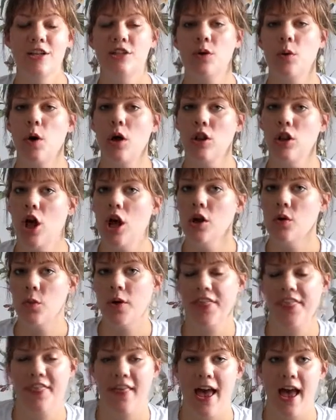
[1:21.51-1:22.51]
So along
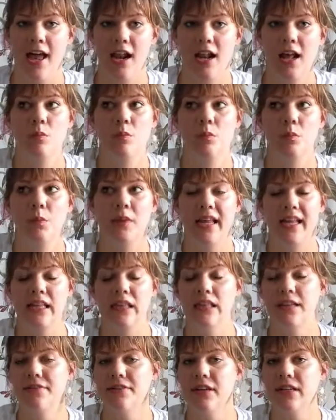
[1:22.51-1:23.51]
with that, like
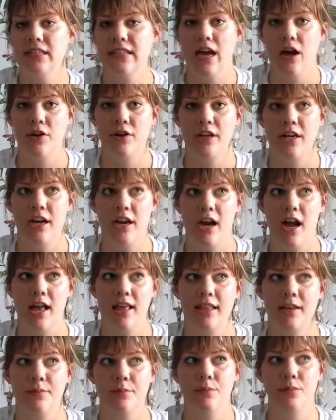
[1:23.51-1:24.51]
living down here,
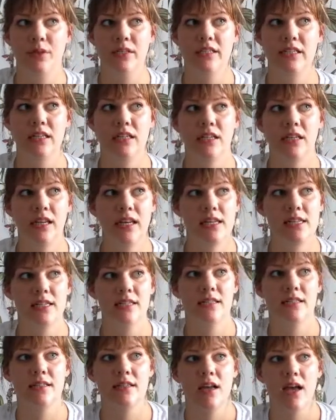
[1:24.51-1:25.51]
I think
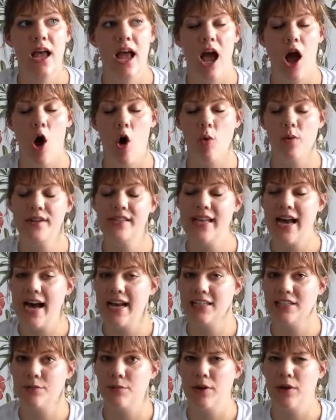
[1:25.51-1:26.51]
Brazilians always
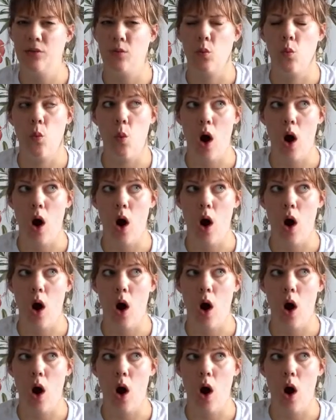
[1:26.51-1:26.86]
ask me,